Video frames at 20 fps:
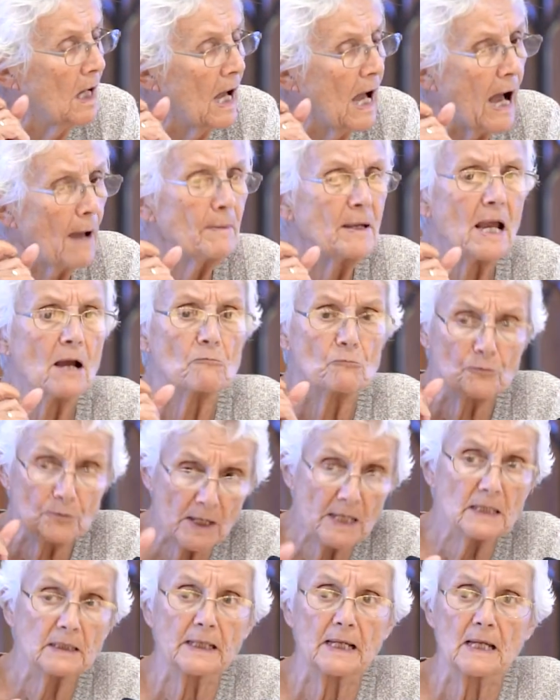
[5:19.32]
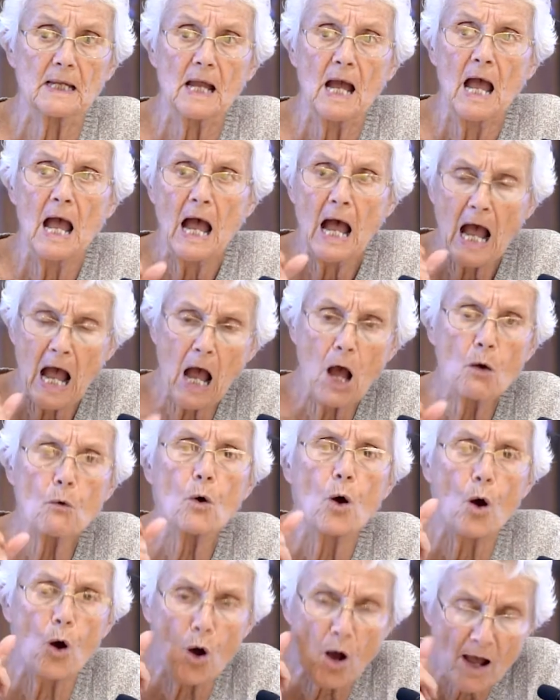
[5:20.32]
I mean, really, how
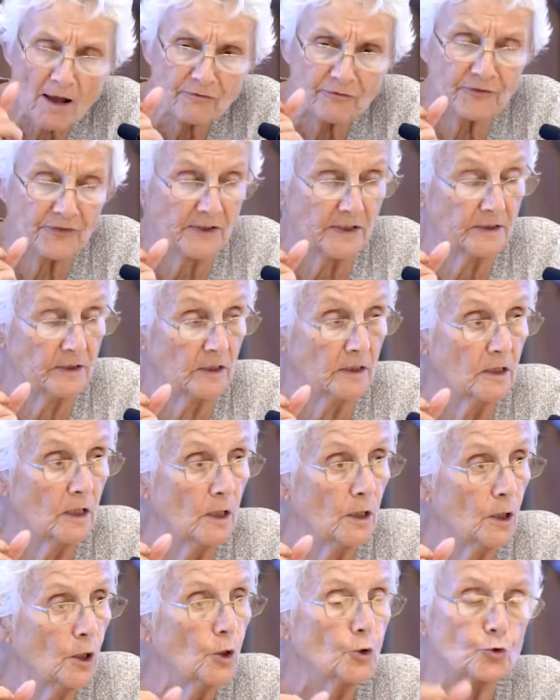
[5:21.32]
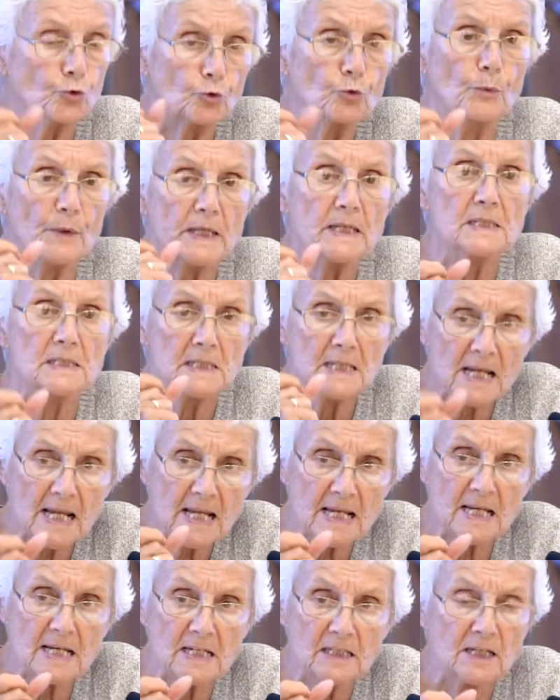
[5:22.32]
often do we
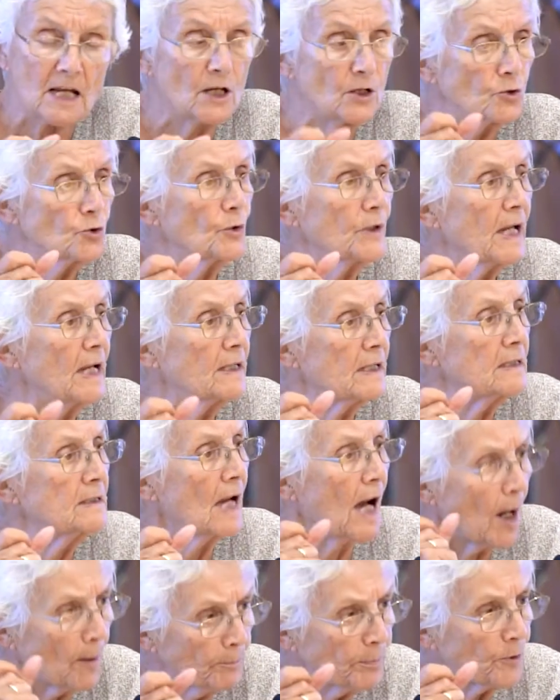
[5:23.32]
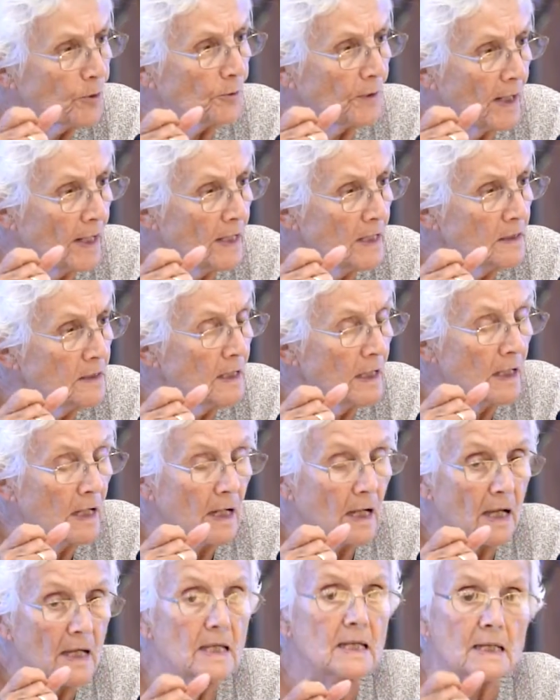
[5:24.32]
need to get an upgrade
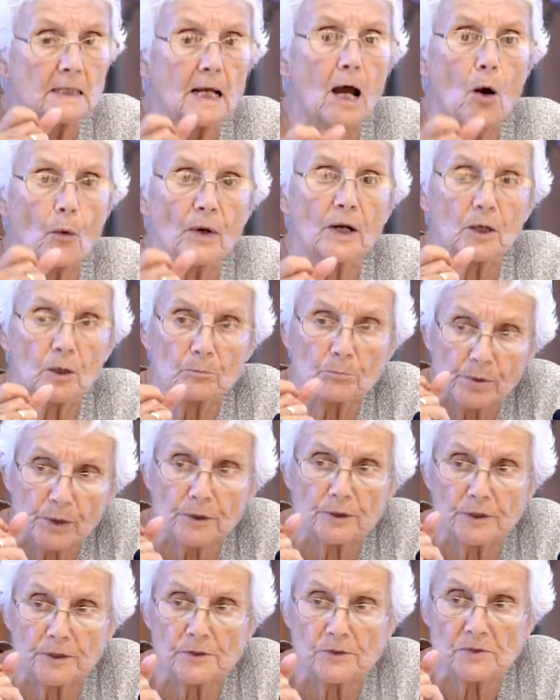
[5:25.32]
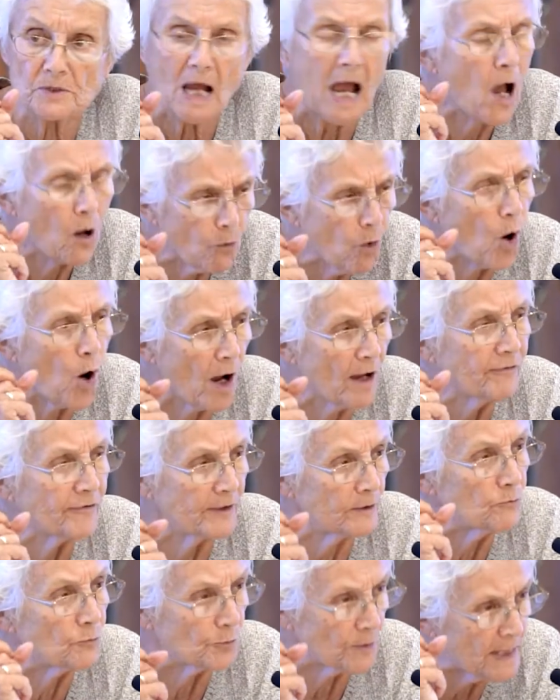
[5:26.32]
in our computers? How
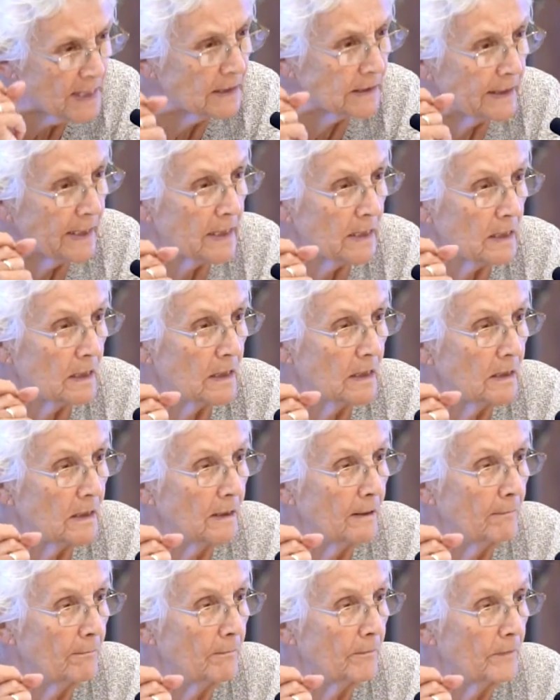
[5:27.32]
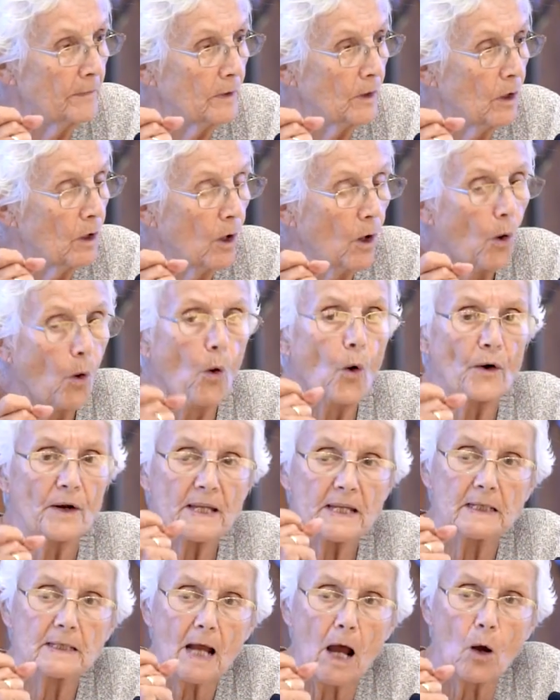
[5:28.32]
often, really? Or
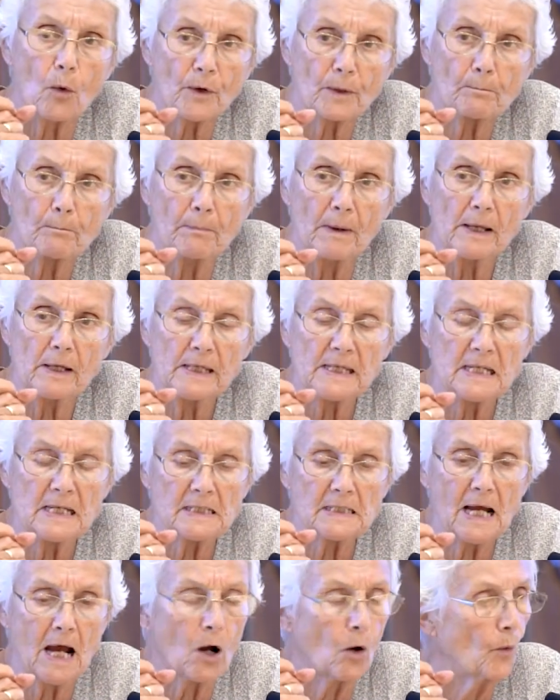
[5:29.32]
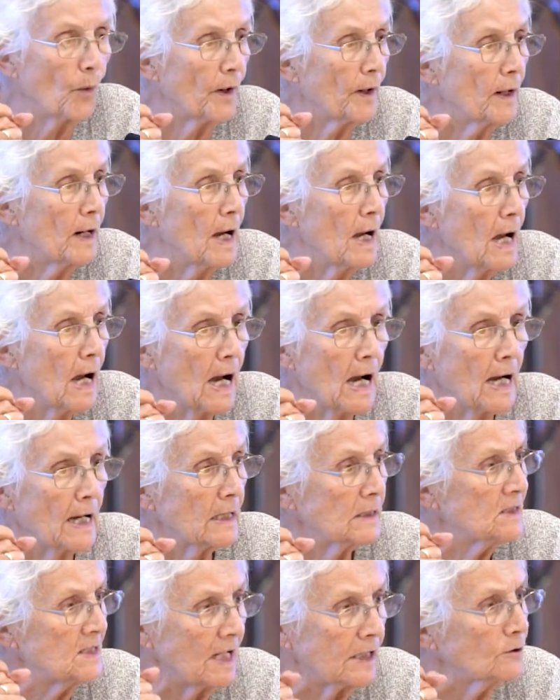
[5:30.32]
in our
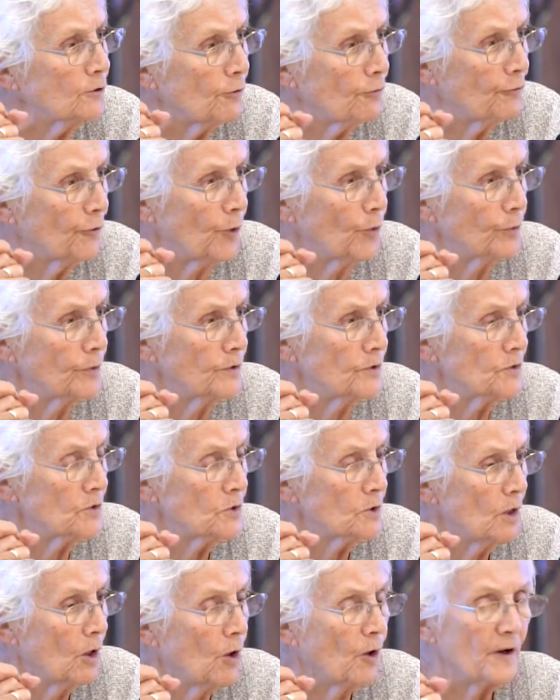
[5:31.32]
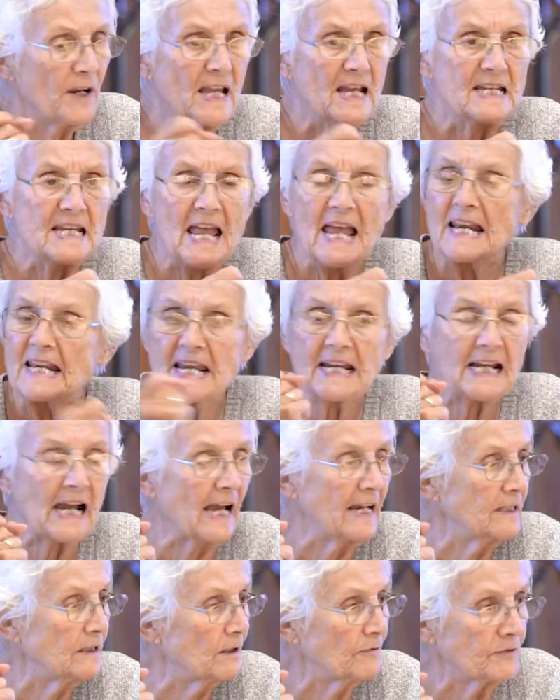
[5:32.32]
telephones, or in any
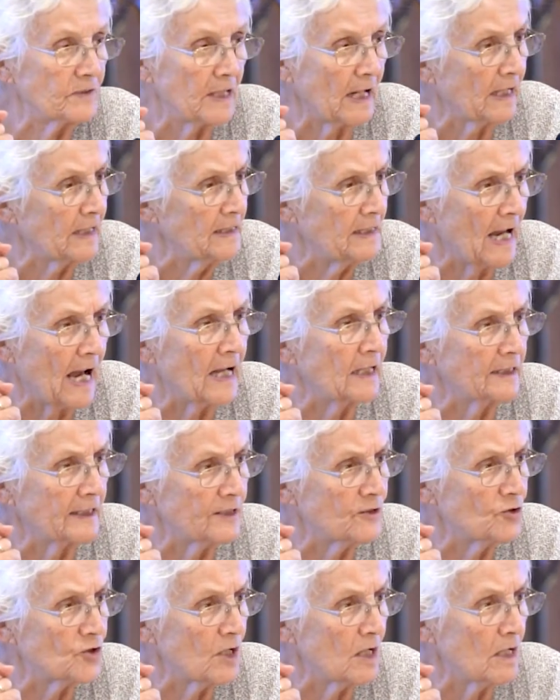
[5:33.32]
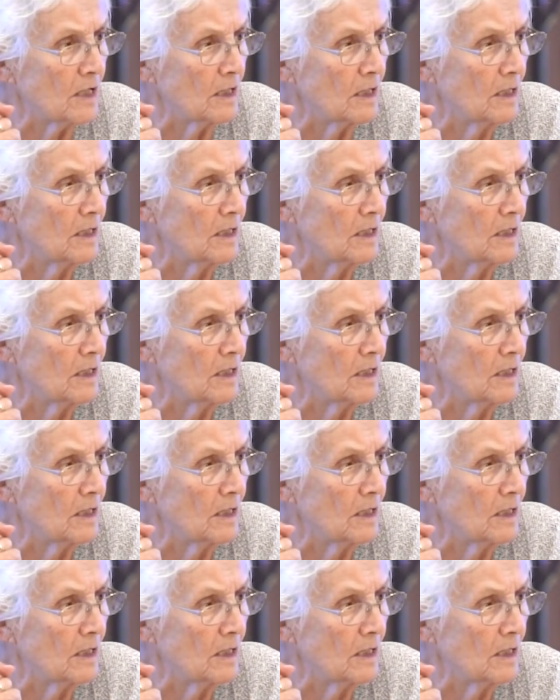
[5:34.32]
kind of technology?